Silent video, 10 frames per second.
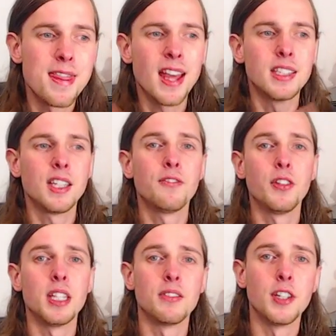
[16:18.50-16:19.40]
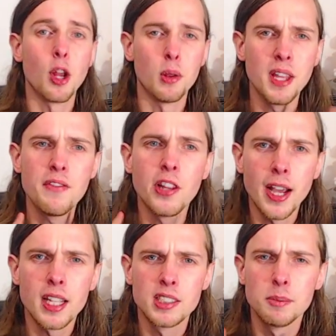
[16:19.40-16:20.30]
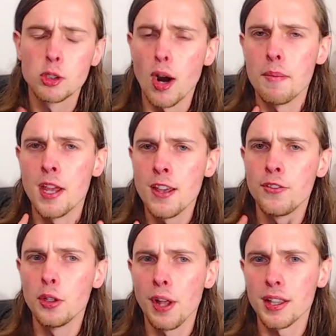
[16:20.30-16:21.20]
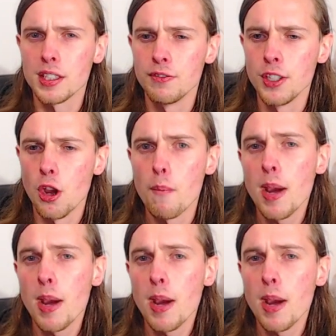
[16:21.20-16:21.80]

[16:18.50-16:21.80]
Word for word: that is it for this video. Leave a like and subscribe if you like this video.